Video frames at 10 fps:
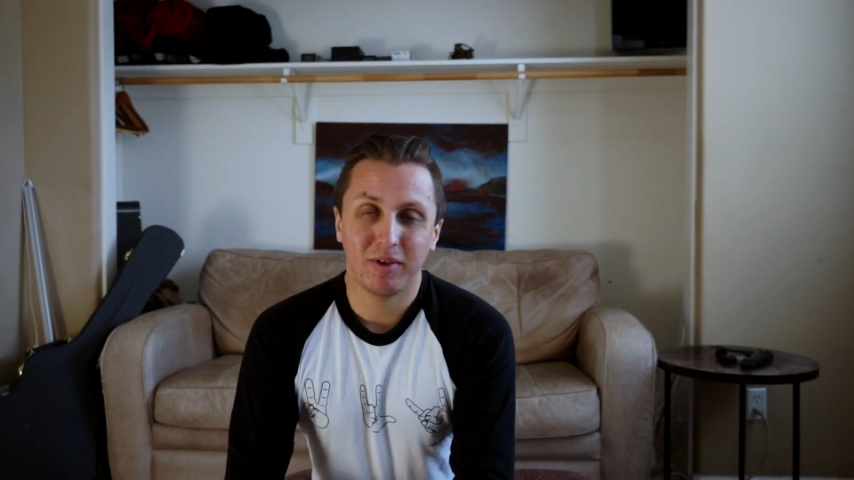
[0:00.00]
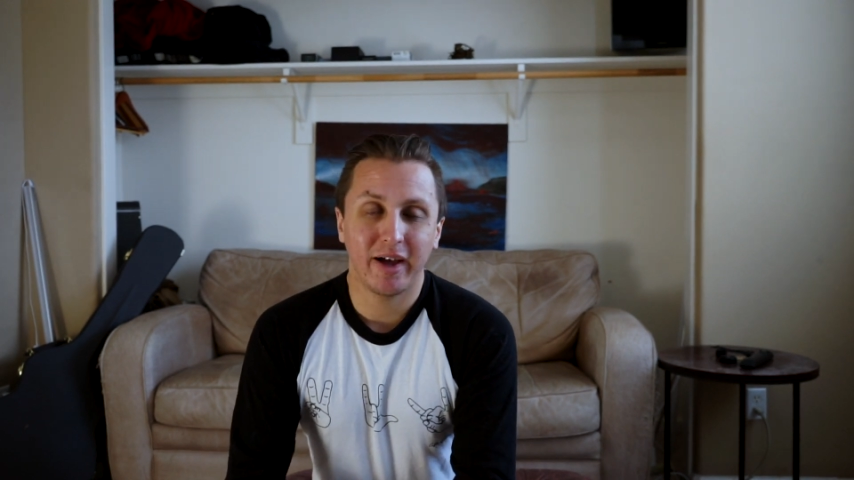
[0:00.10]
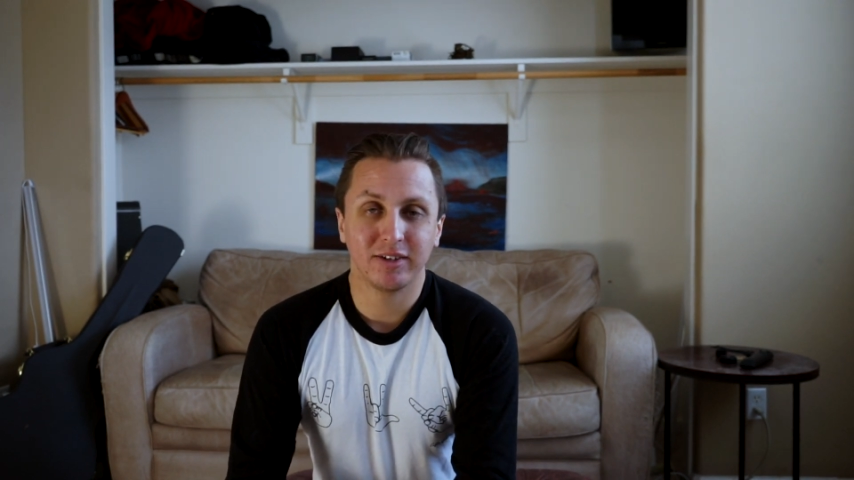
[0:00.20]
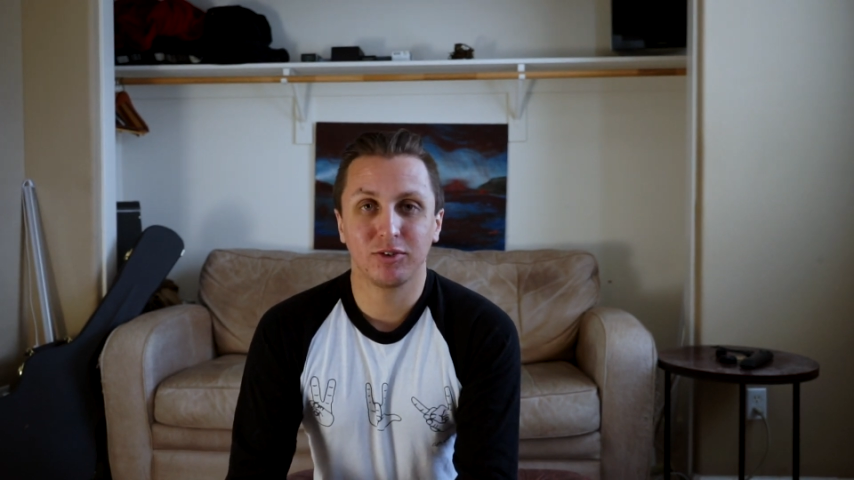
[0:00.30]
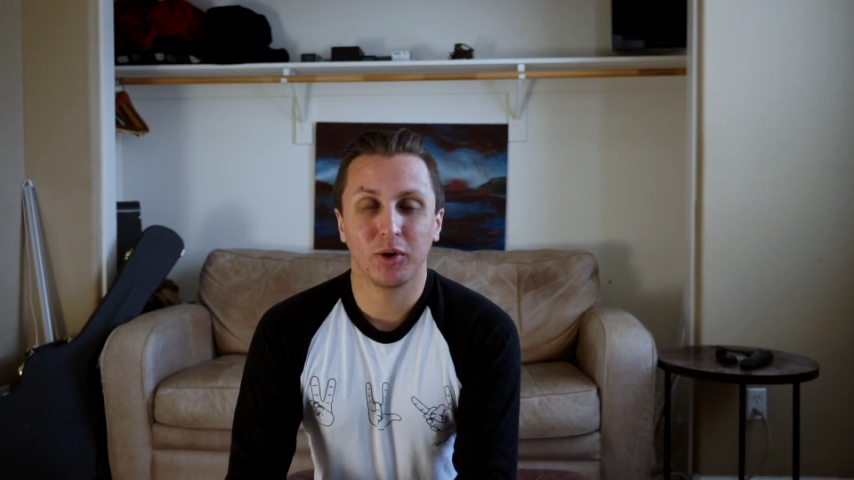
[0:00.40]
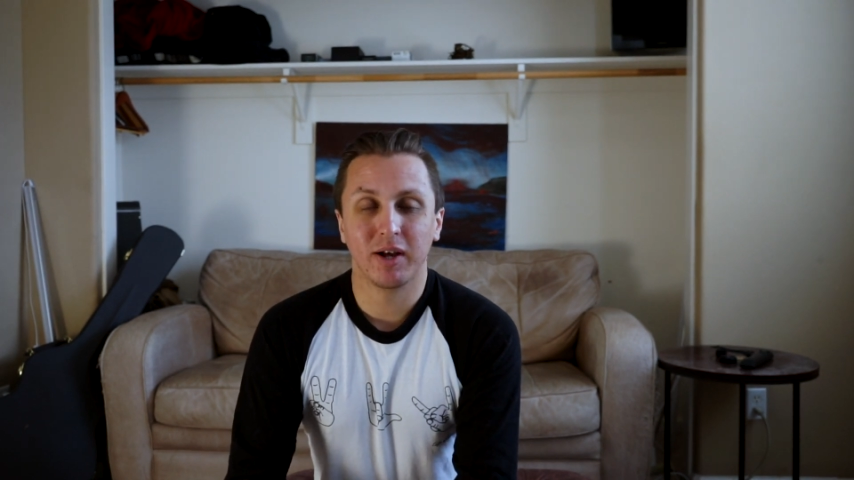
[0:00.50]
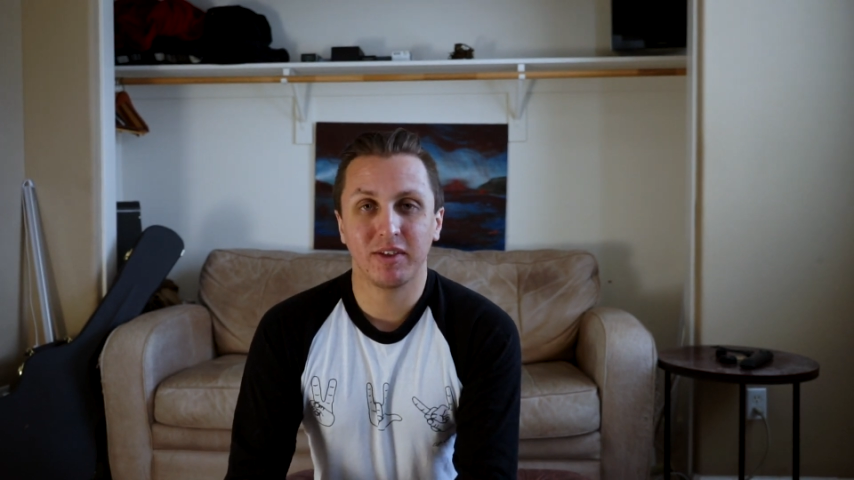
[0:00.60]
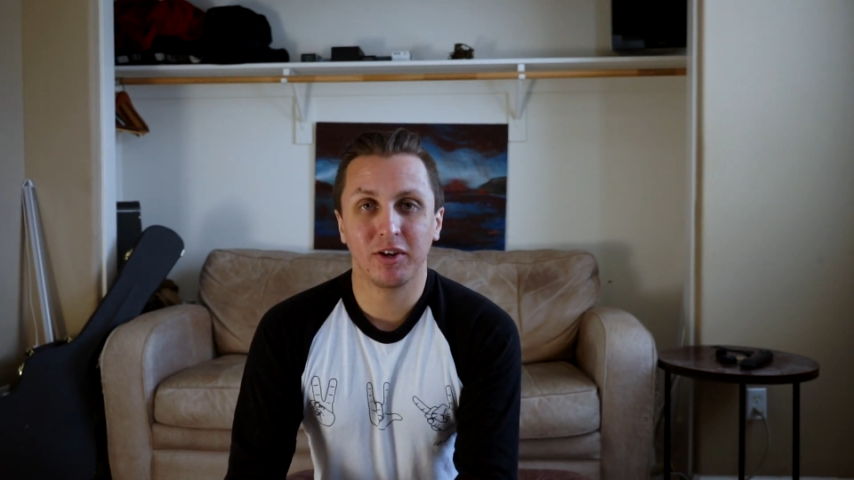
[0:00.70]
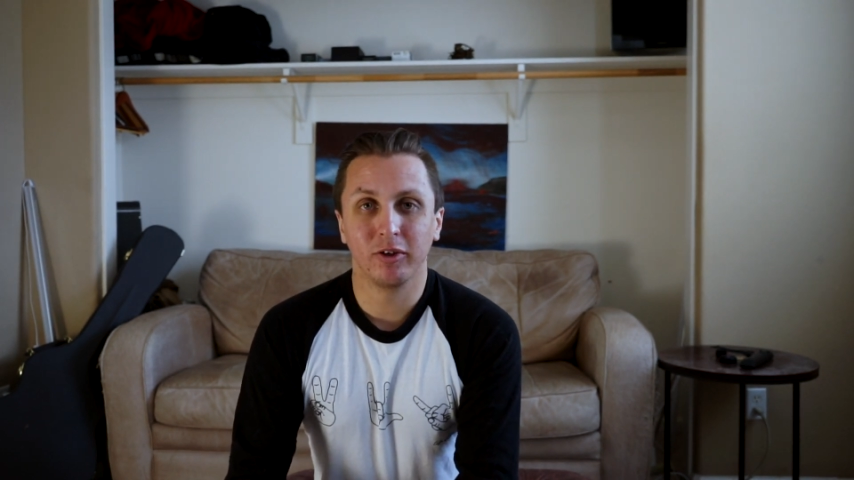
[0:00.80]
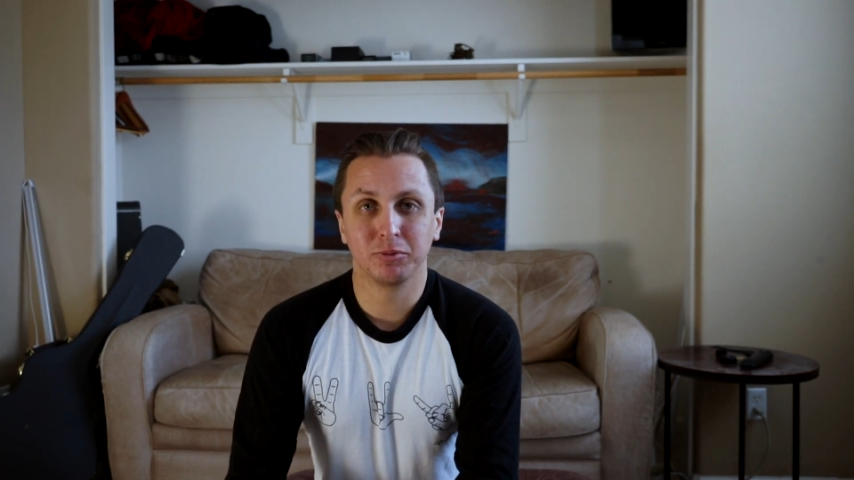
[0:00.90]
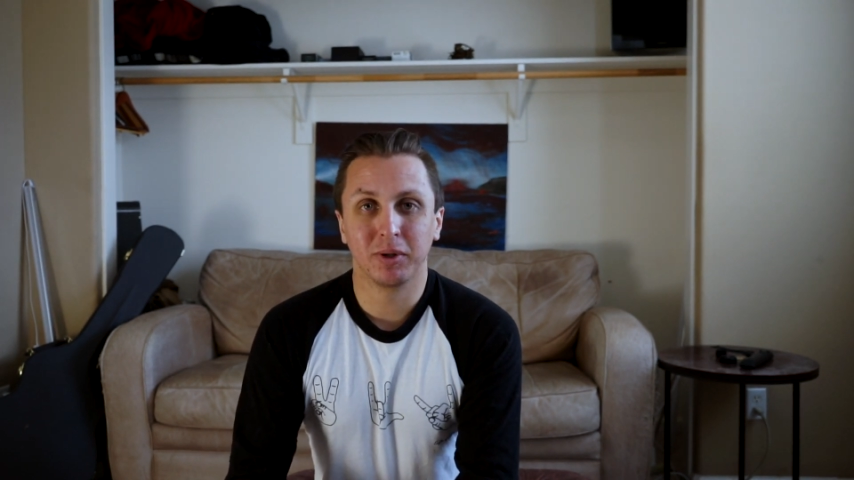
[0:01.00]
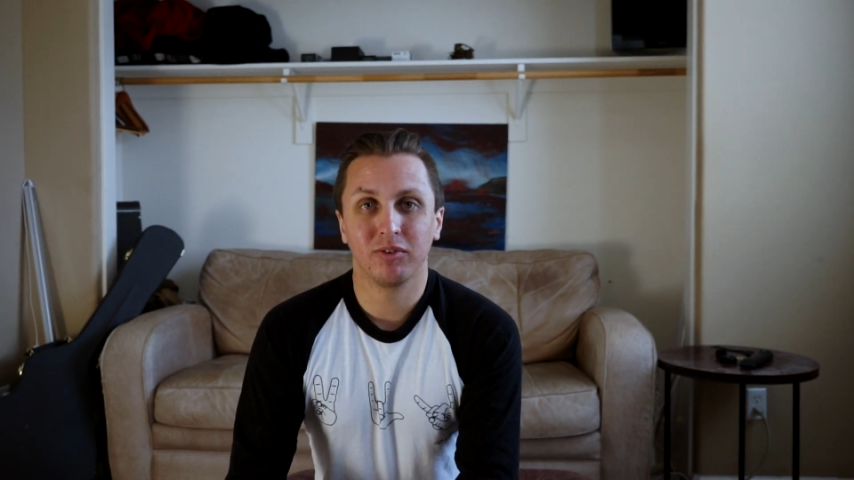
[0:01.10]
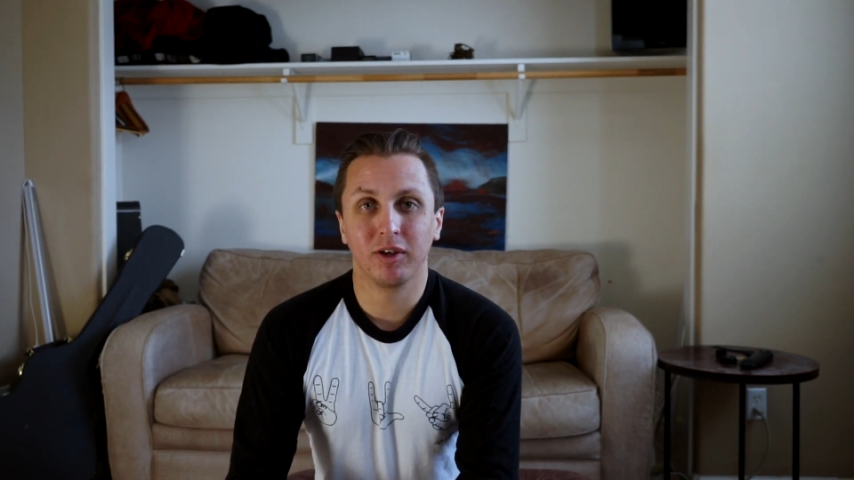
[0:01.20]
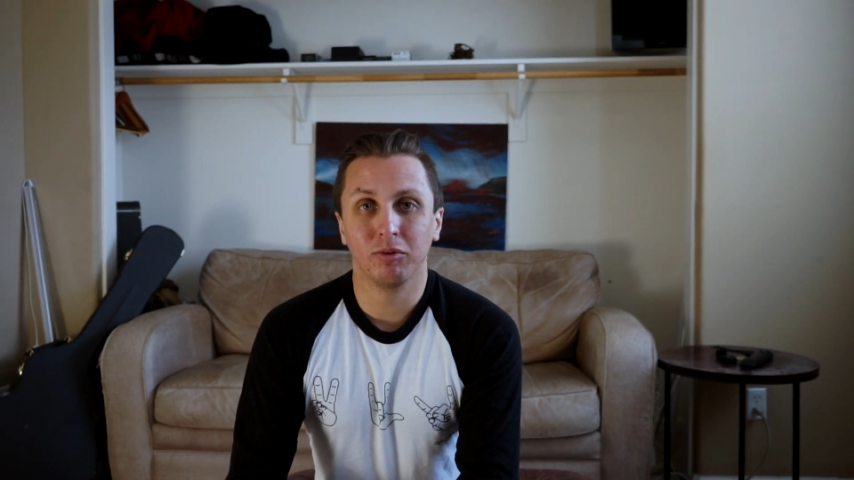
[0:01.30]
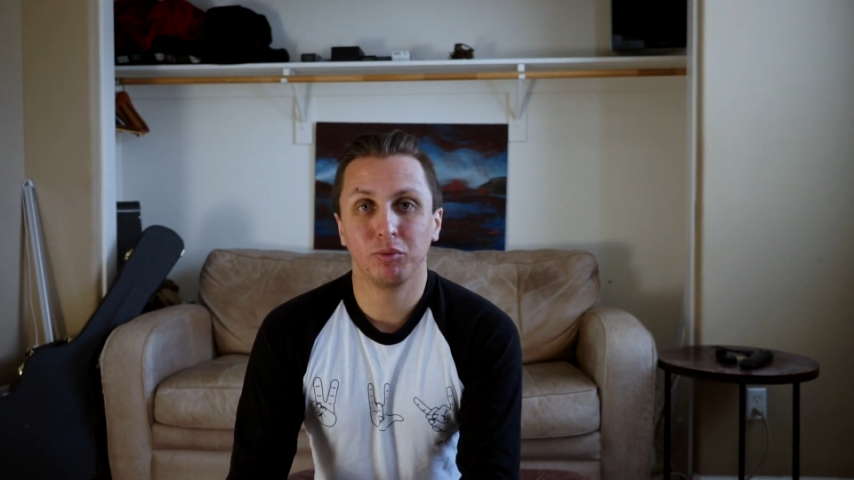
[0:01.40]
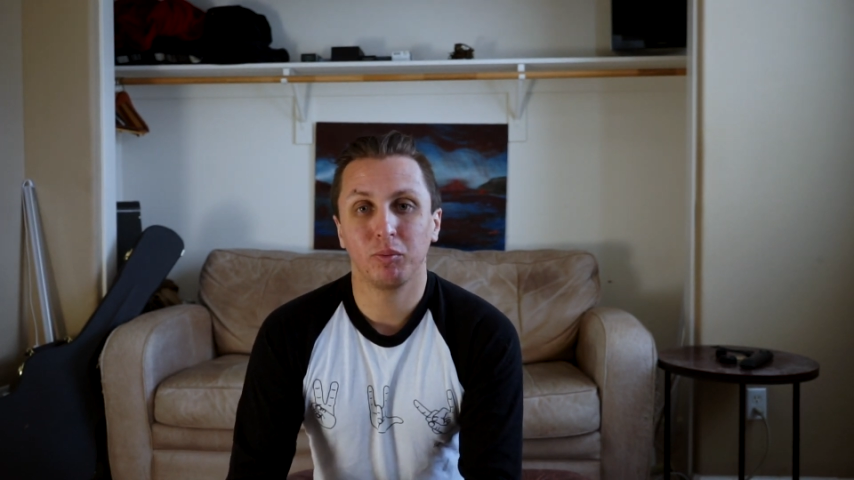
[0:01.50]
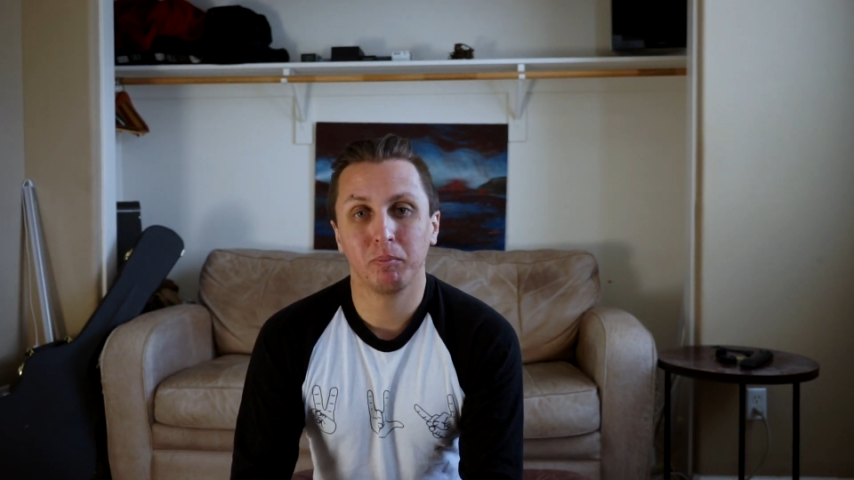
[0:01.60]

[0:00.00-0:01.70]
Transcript: I just don't have that knowledge myself,